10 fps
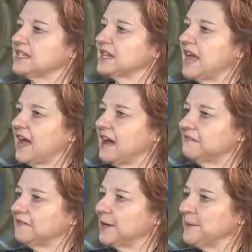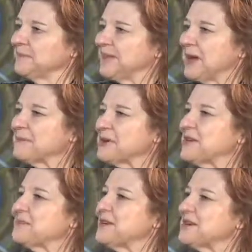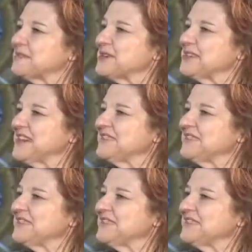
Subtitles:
to have a birthday party where you don't